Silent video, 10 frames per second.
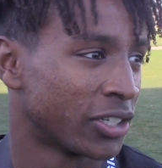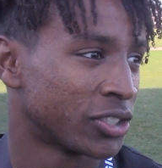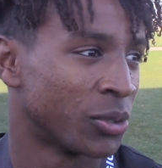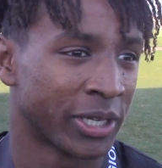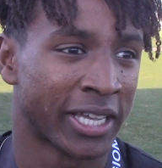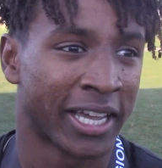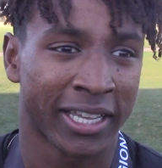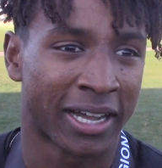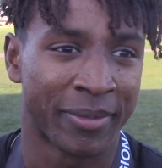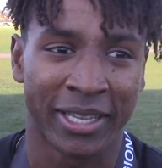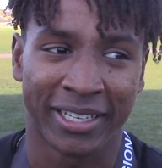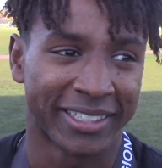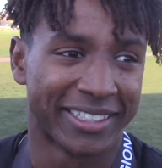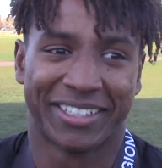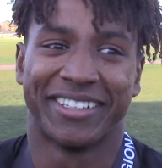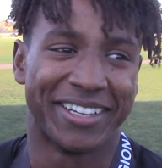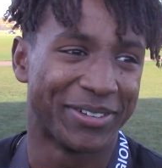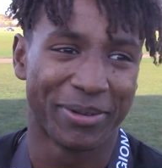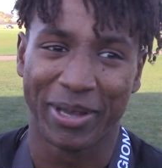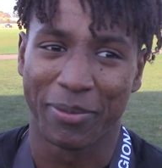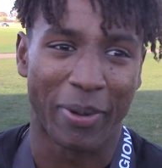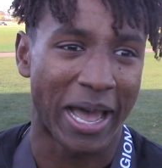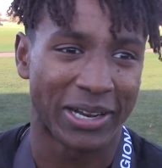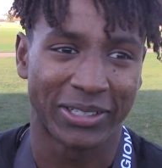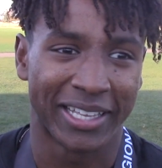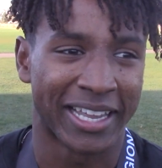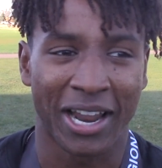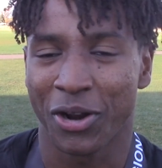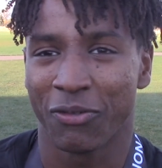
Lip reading: to a kick, I mean, it would have been a battle, and I don't know